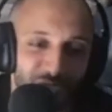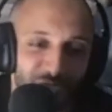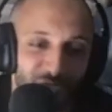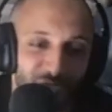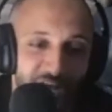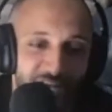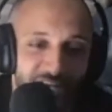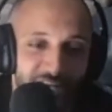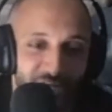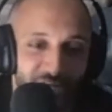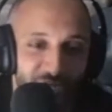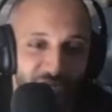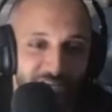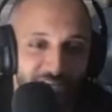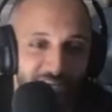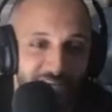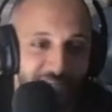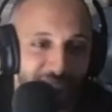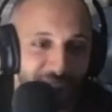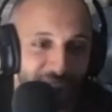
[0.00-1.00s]
Right,
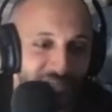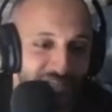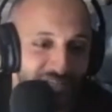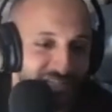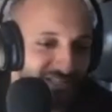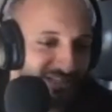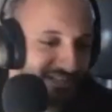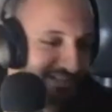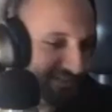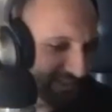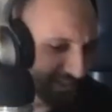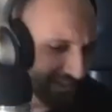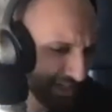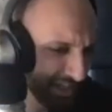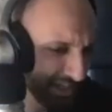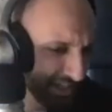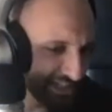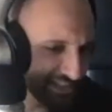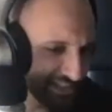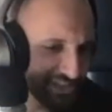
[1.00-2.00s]
okay.
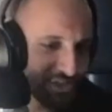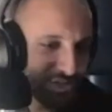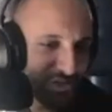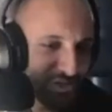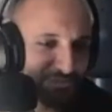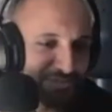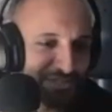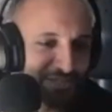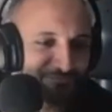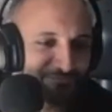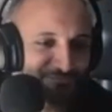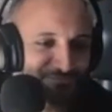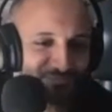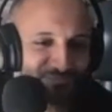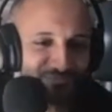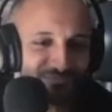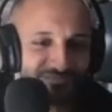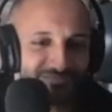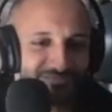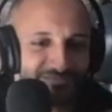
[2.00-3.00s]
Excuse me.
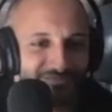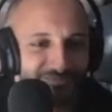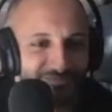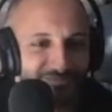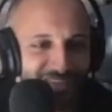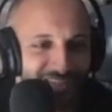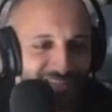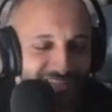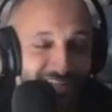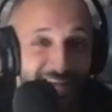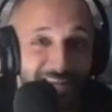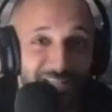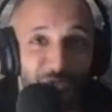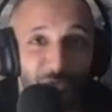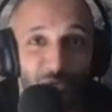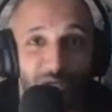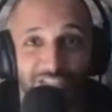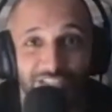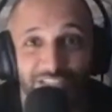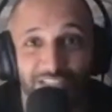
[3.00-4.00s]
Next
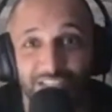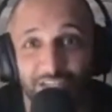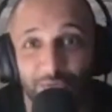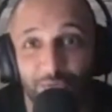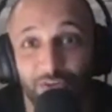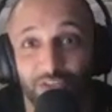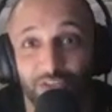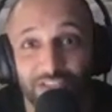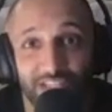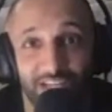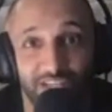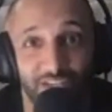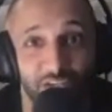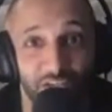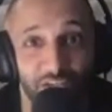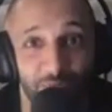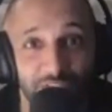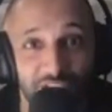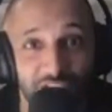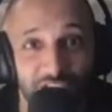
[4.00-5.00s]
questions. Here we go. You see, I
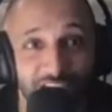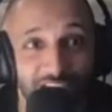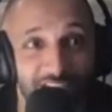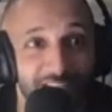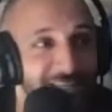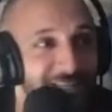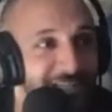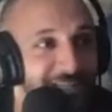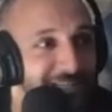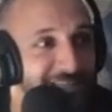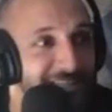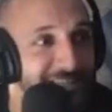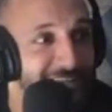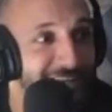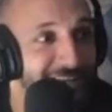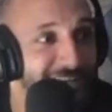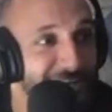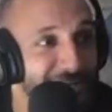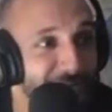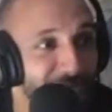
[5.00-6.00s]
got it on my sheet.
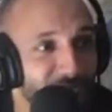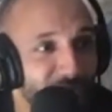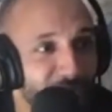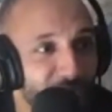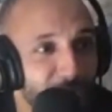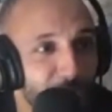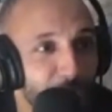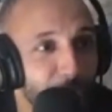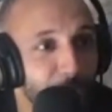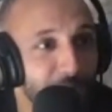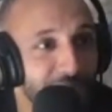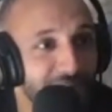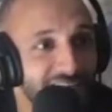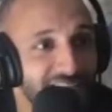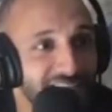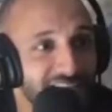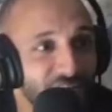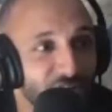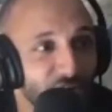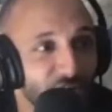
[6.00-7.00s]

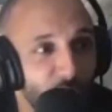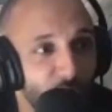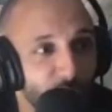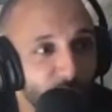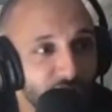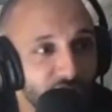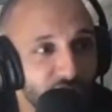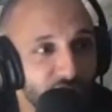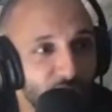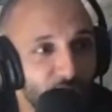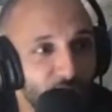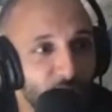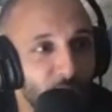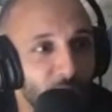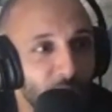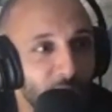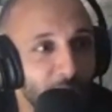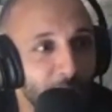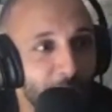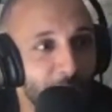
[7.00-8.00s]
Being a coach
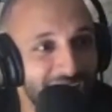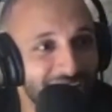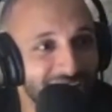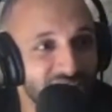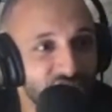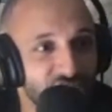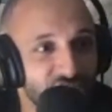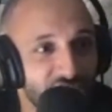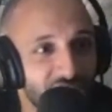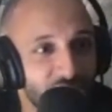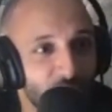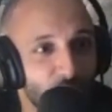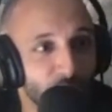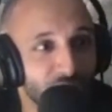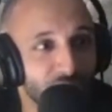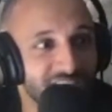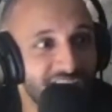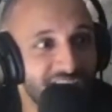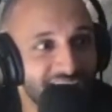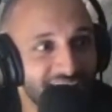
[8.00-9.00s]
or manager
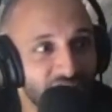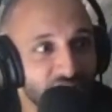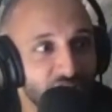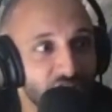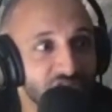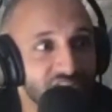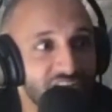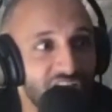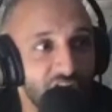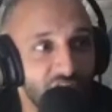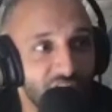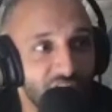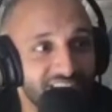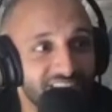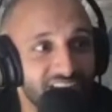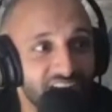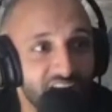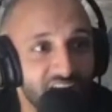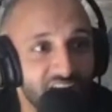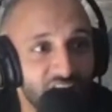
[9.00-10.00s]
or technical
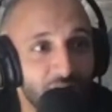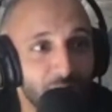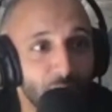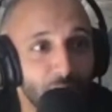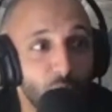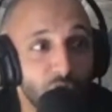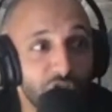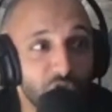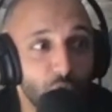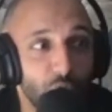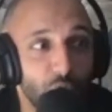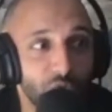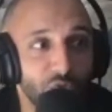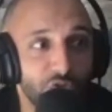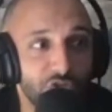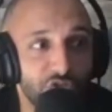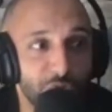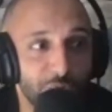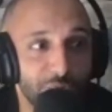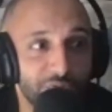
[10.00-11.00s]
director at a club, which one
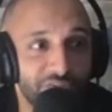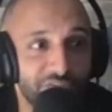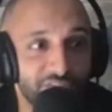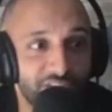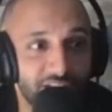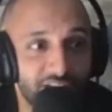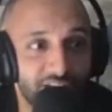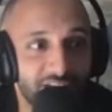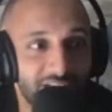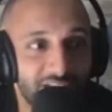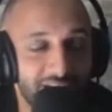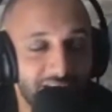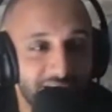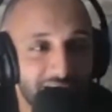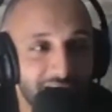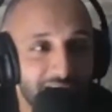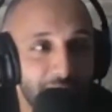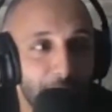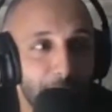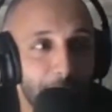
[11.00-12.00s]
would you prefer?
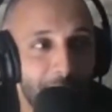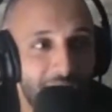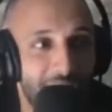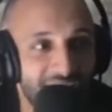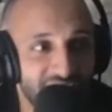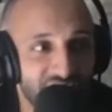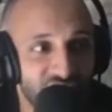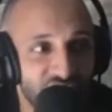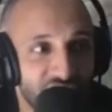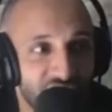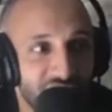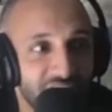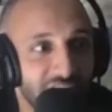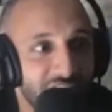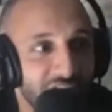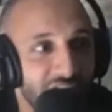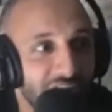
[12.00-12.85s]
Manager.